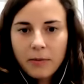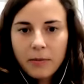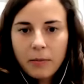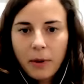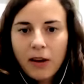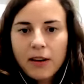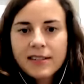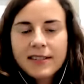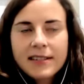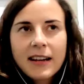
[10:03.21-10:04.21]

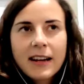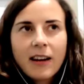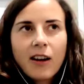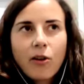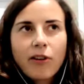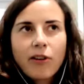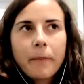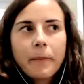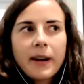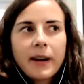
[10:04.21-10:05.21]
because a lot of
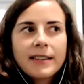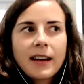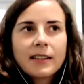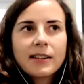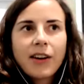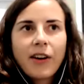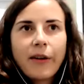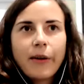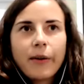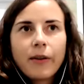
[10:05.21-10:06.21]
companies had to
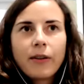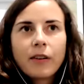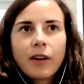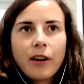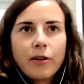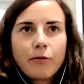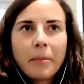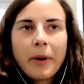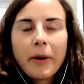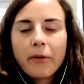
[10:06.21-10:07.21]
go kind of
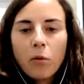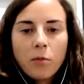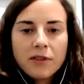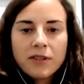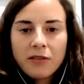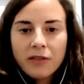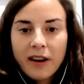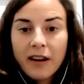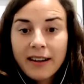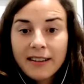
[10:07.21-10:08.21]
remote almost
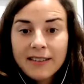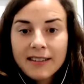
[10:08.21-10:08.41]
overnight.